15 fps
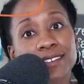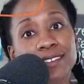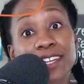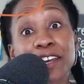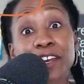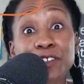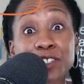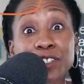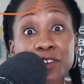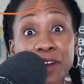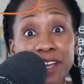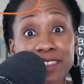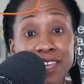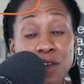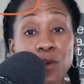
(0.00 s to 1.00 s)
Now, here's the great
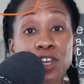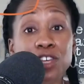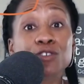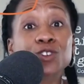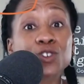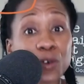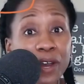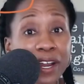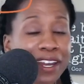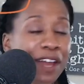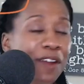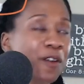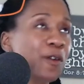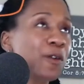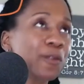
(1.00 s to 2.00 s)
thing when you join, not
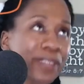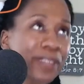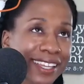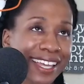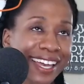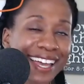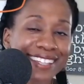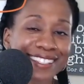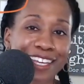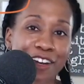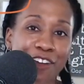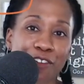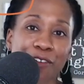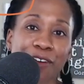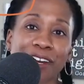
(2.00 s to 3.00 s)
only, like I said, are
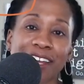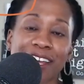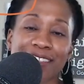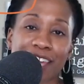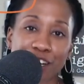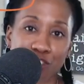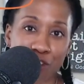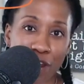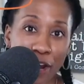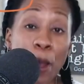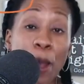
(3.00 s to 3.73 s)
you going to get that tracker,